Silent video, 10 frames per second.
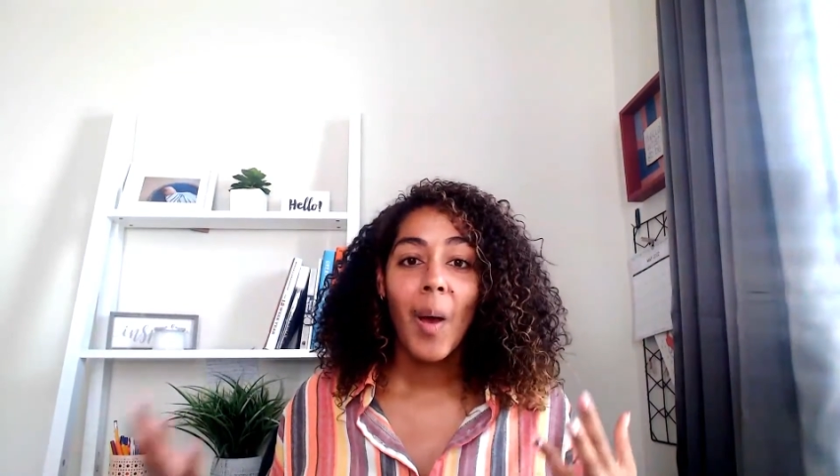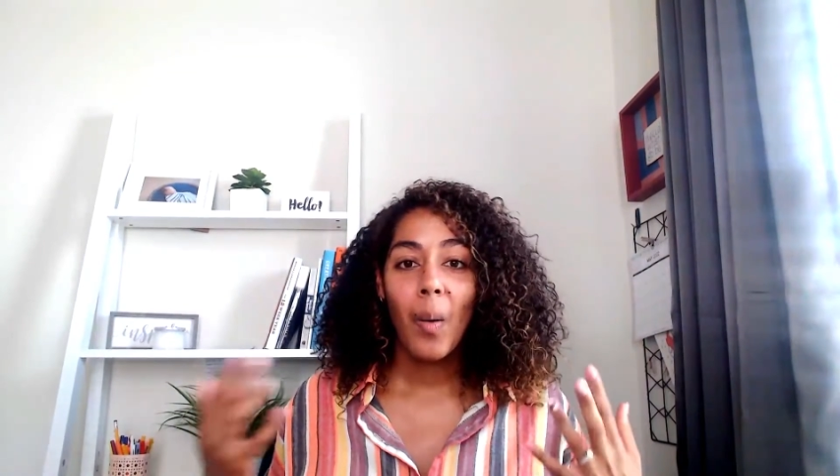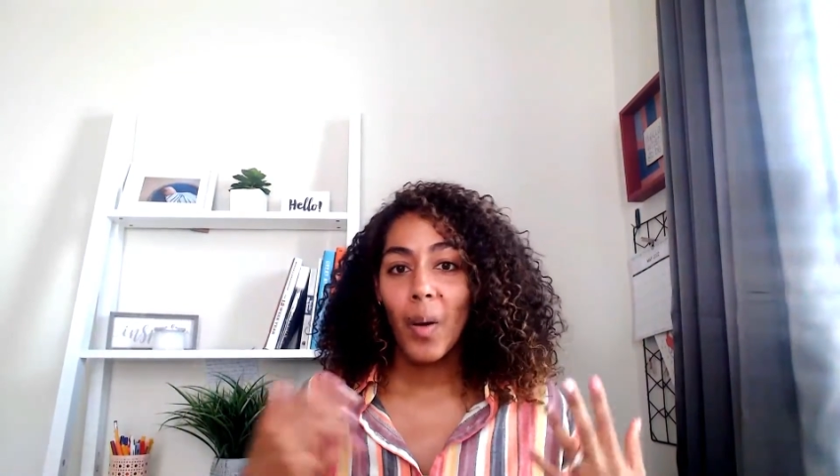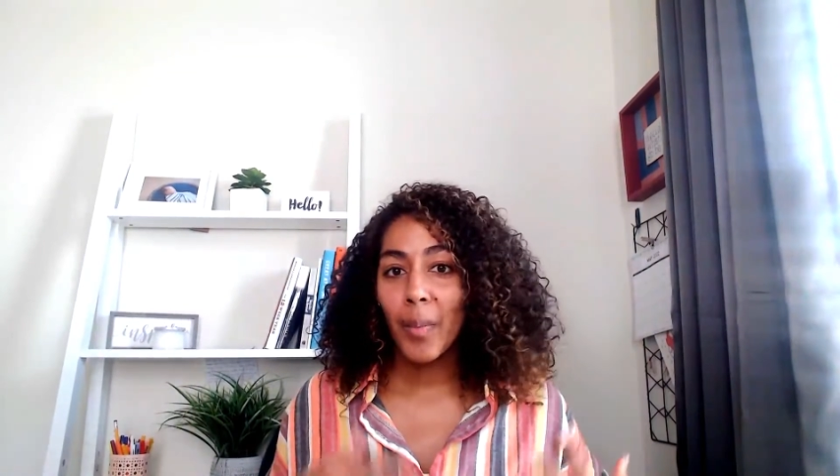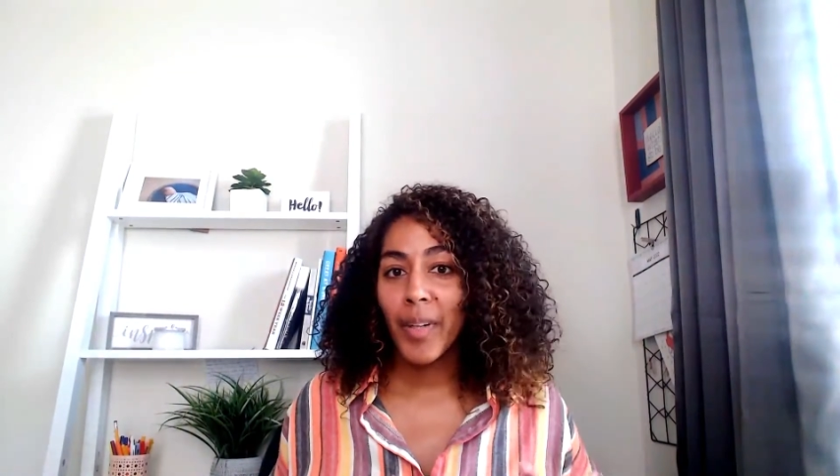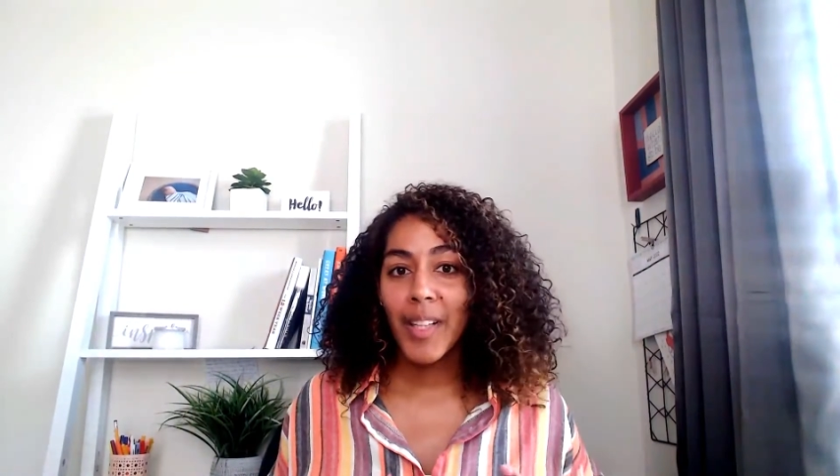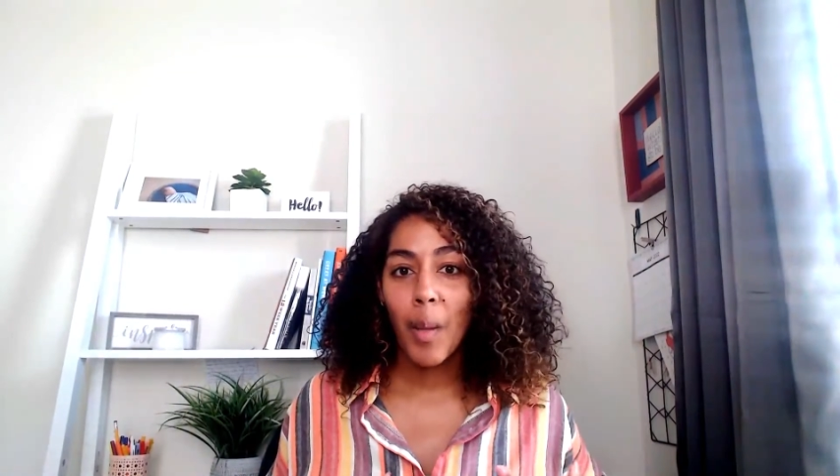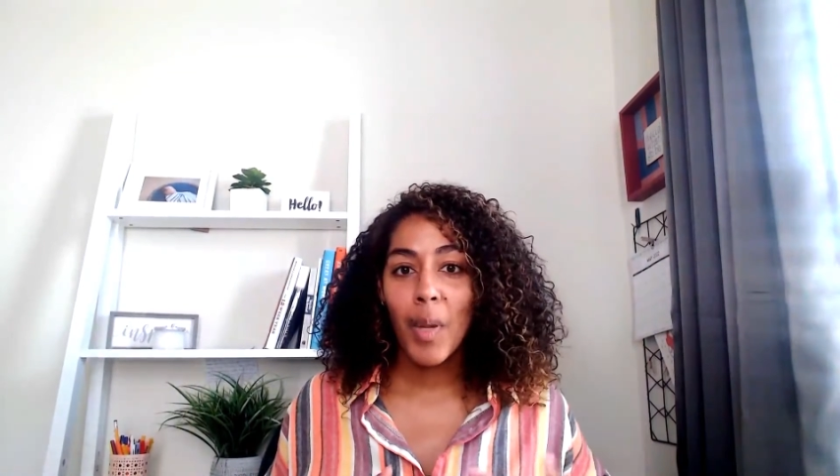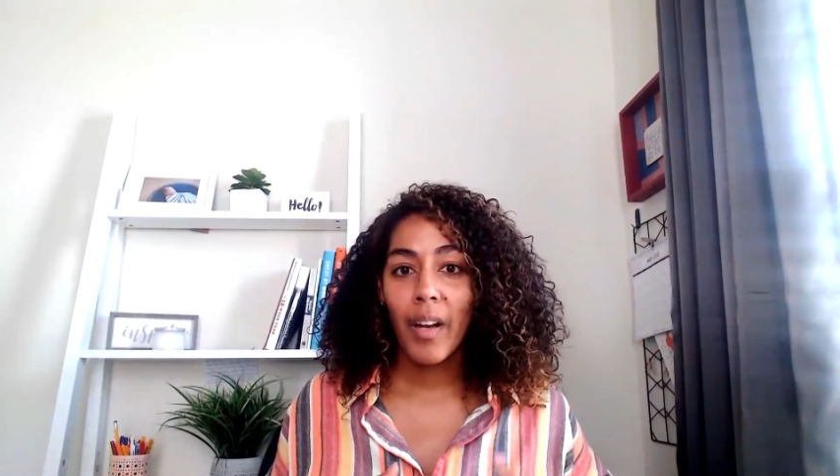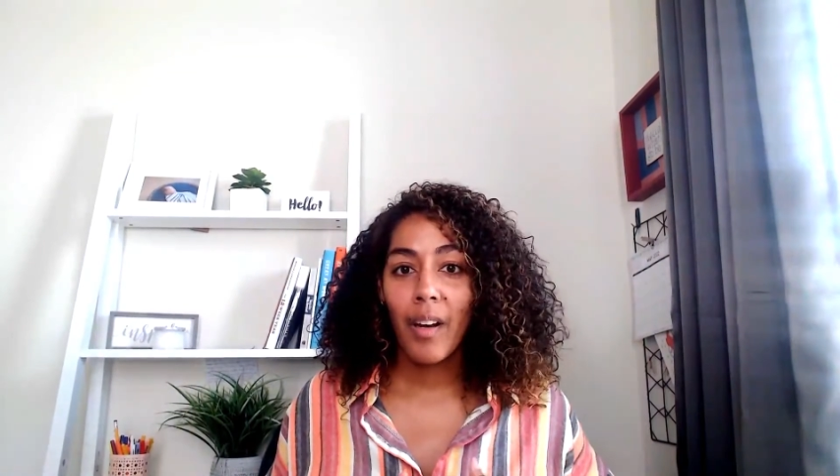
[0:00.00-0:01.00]
or bring
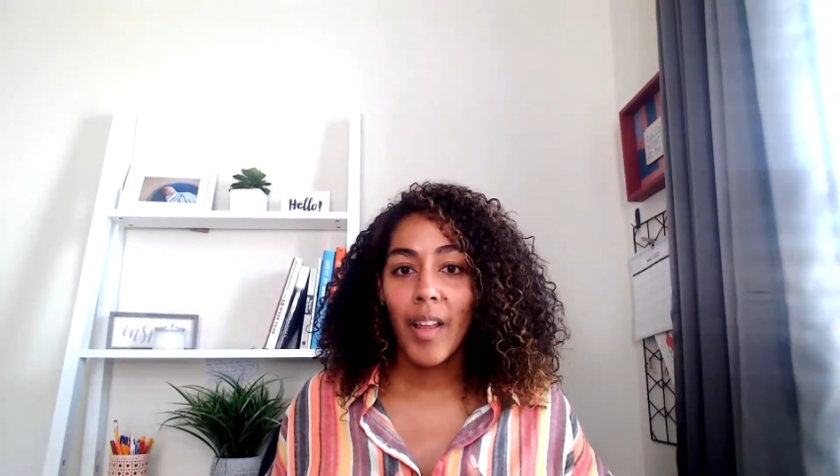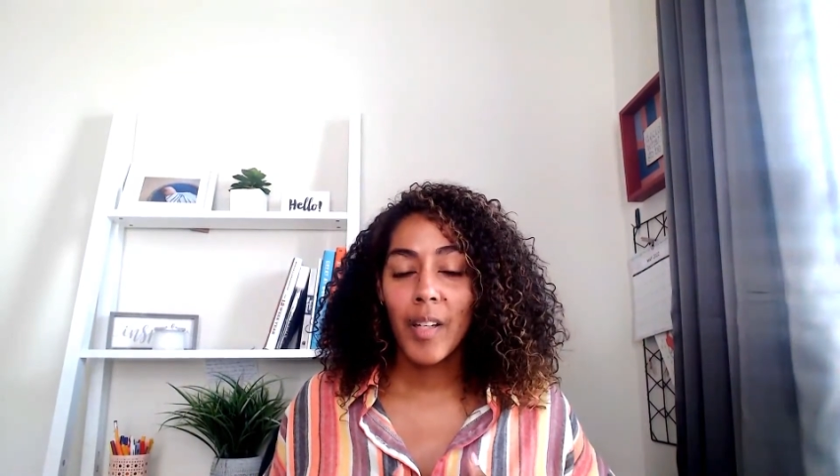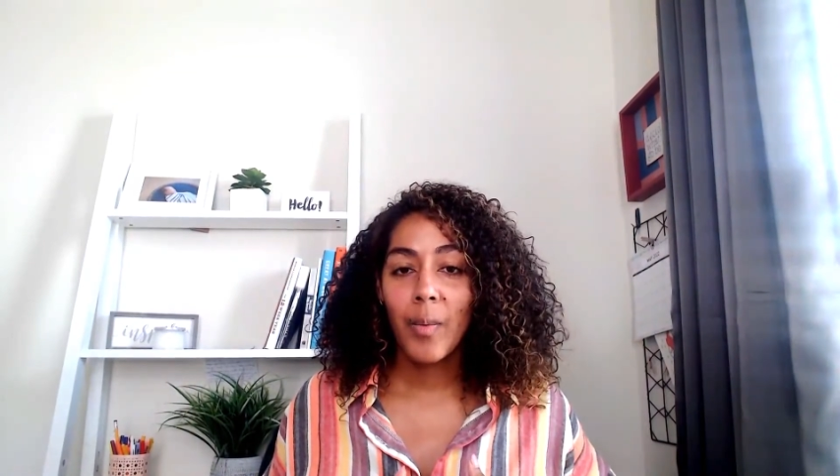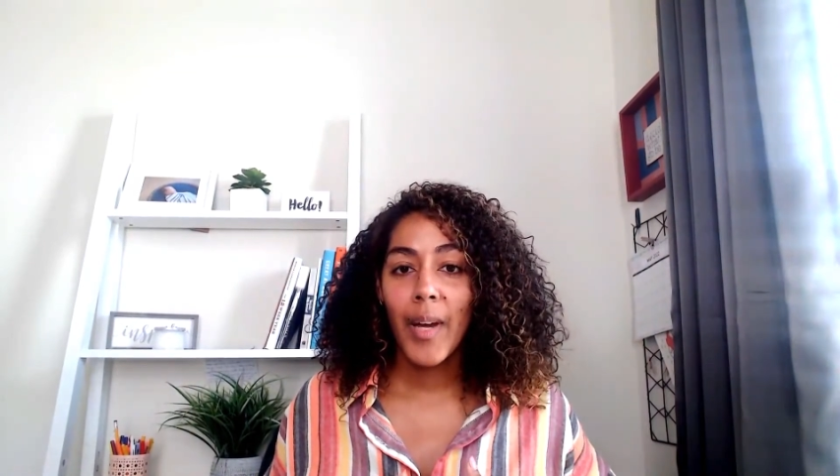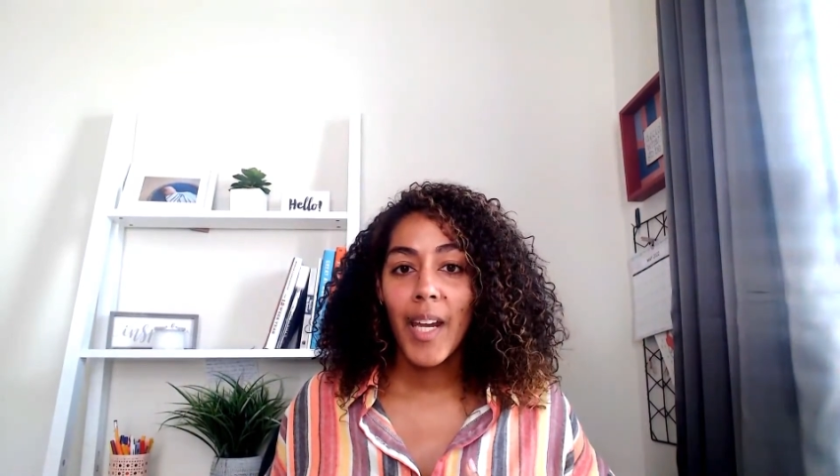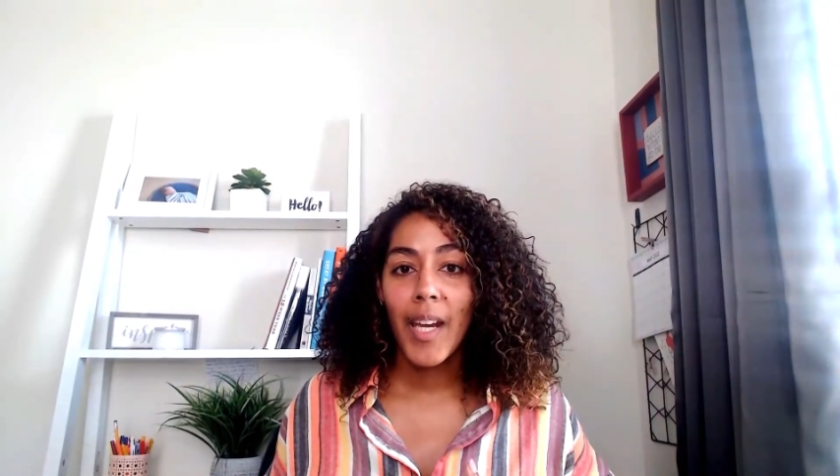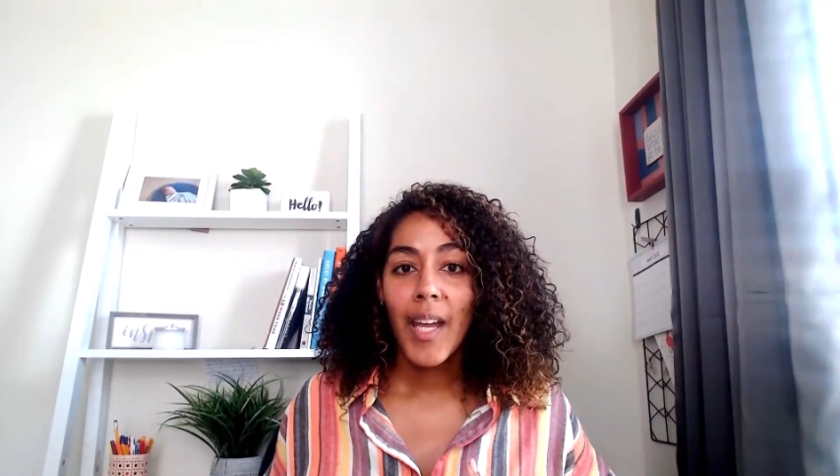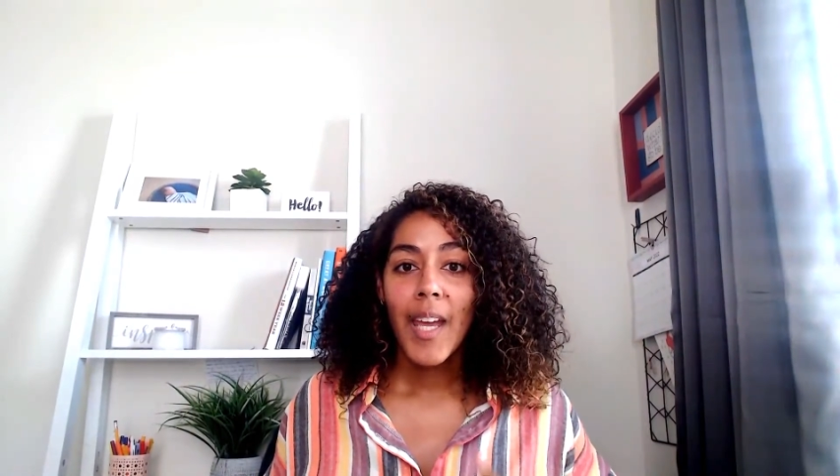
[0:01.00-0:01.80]
them in another way.